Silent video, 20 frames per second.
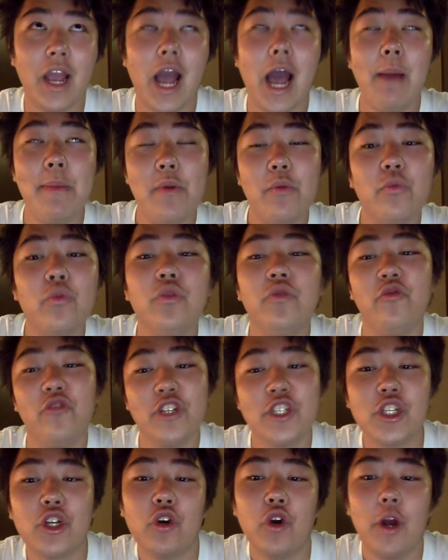I've been rooting
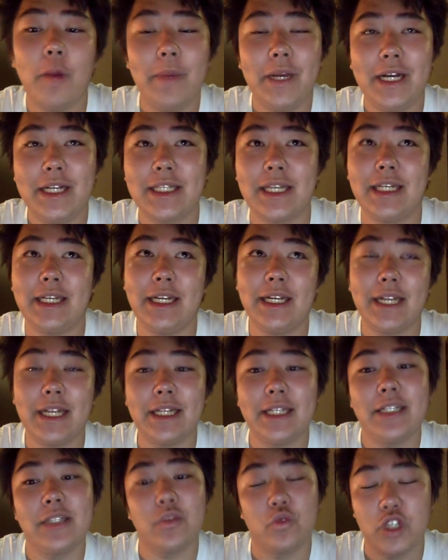for Sakura because I needed
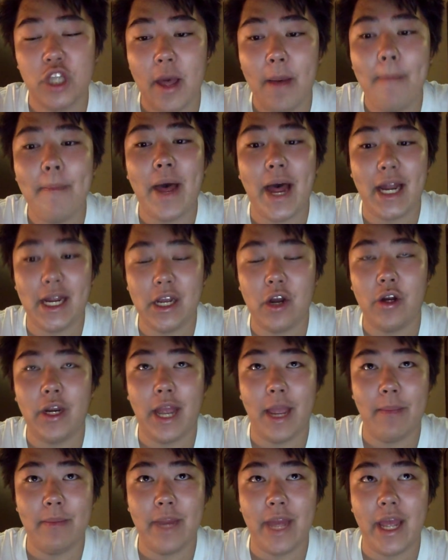at least somebody on
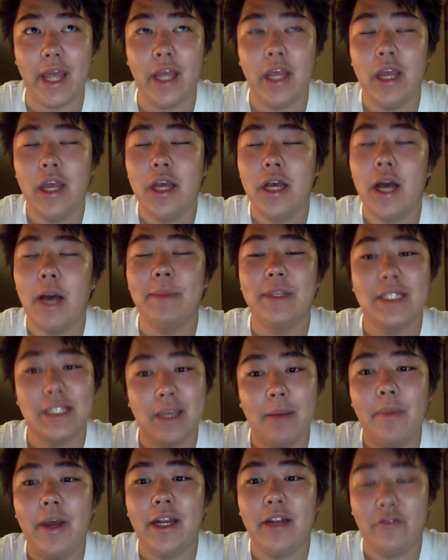Mnet. I mean,
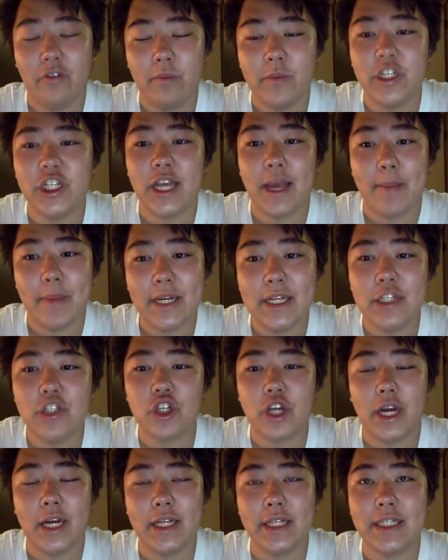somebody from the Japanese
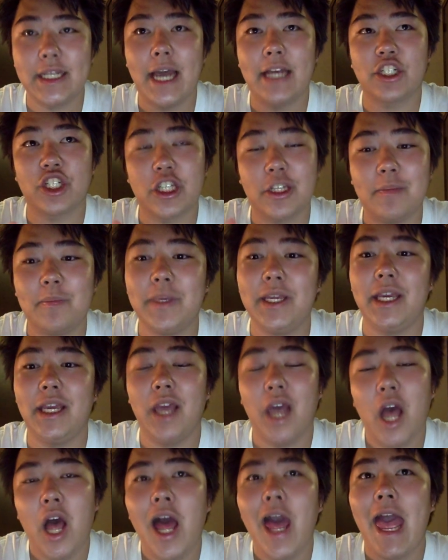trainees to actually
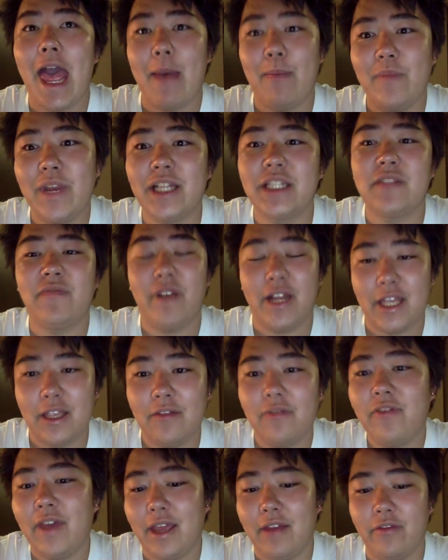be Mnet's
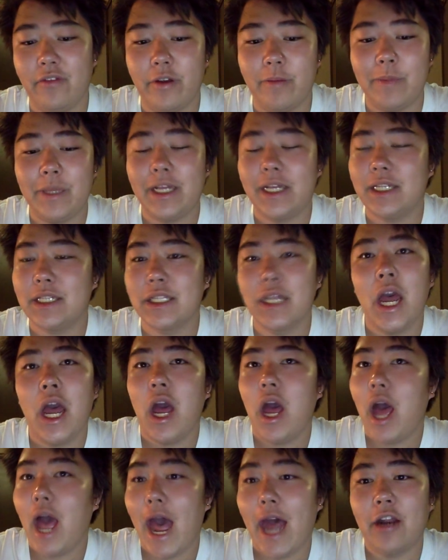fucking favorite. Because
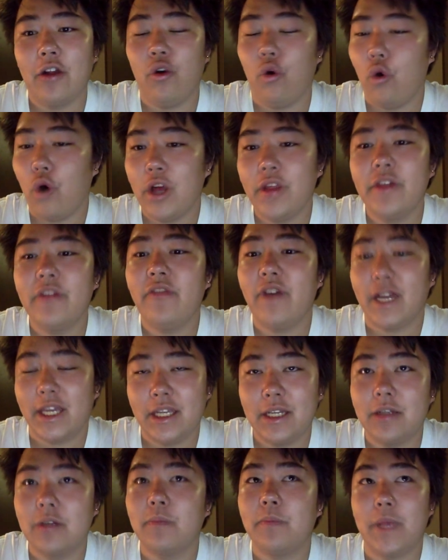out of all the
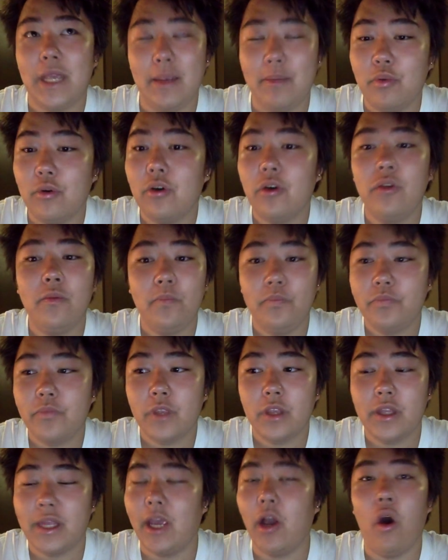fucking people,
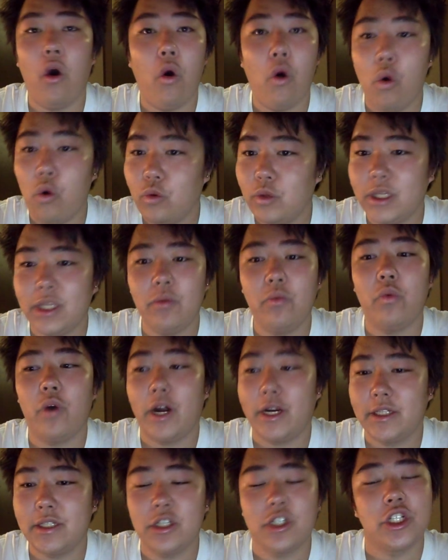they only
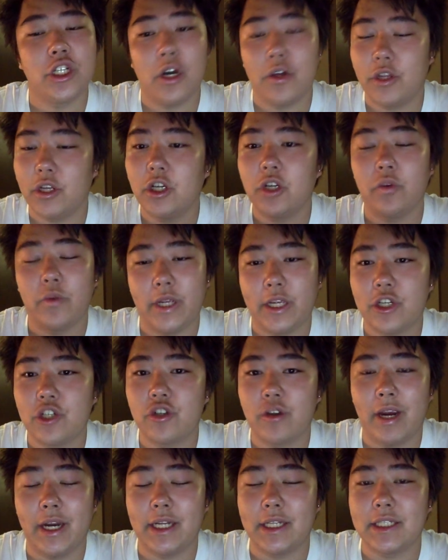wanted to show the Korean
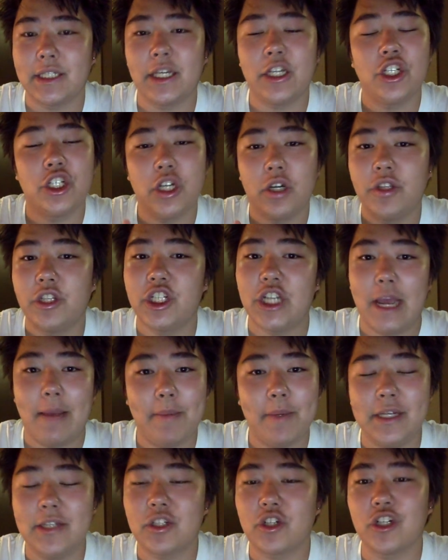trainees. They showed the
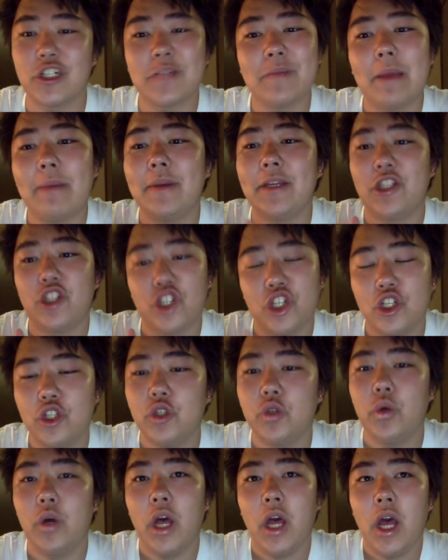Japanese girls maybe
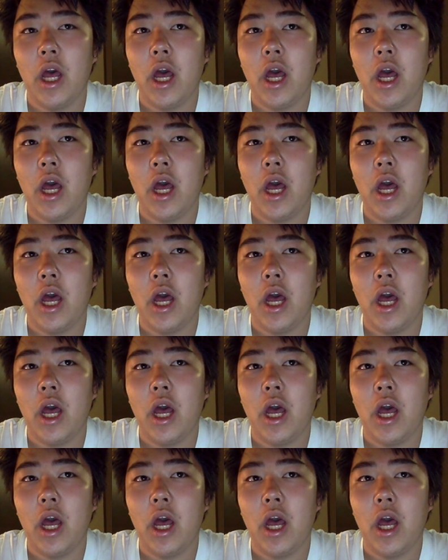2